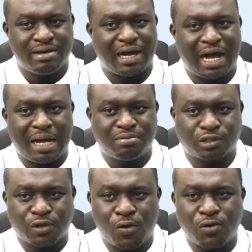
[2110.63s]
The app
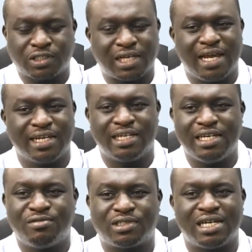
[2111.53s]
scores and
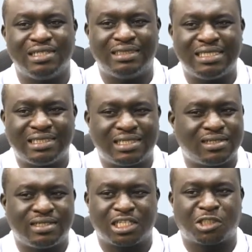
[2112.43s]
gives a
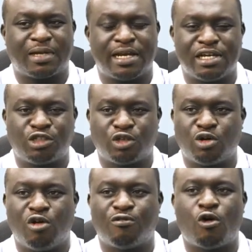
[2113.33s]
detailed
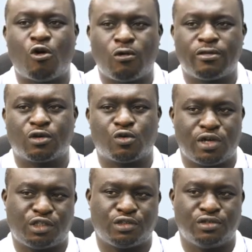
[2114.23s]
explanation of all the
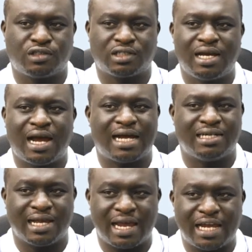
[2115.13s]
questions
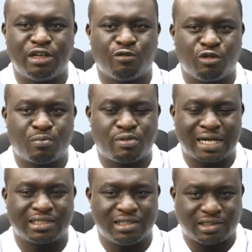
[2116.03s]
at the end of your
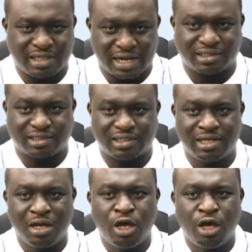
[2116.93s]
practice test.